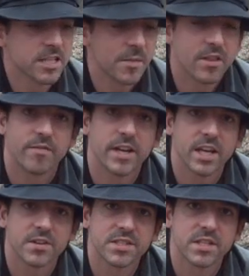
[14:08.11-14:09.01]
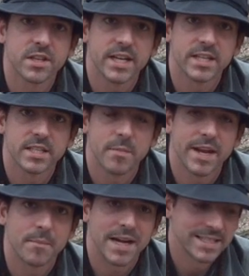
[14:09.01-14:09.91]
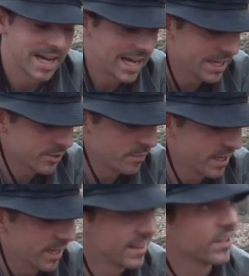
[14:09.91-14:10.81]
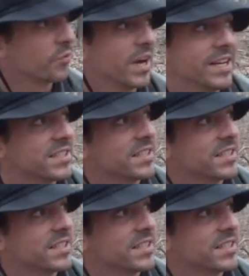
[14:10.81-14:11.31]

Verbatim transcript: some other videos to this and make a montage, but the rain's